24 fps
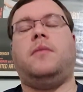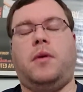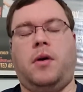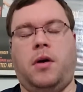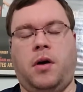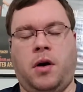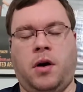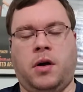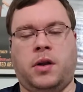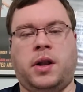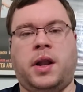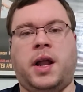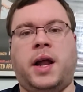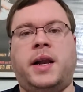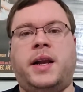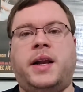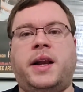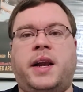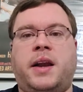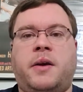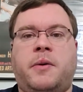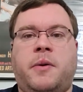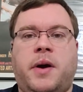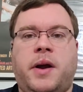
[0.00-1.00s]
online
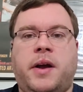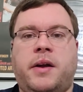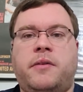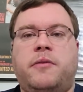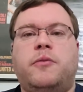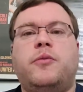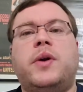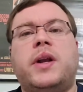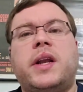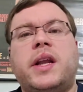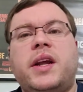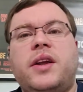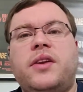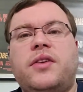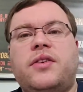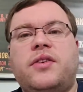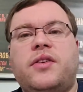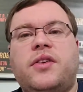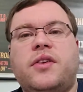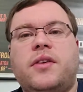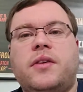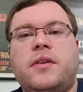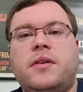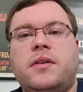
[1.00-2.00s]
anyway,
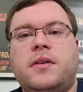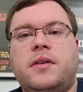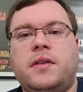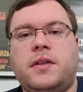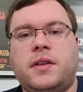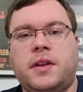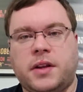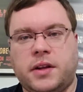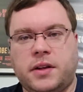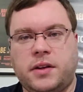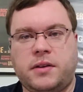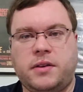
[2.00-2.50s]
released the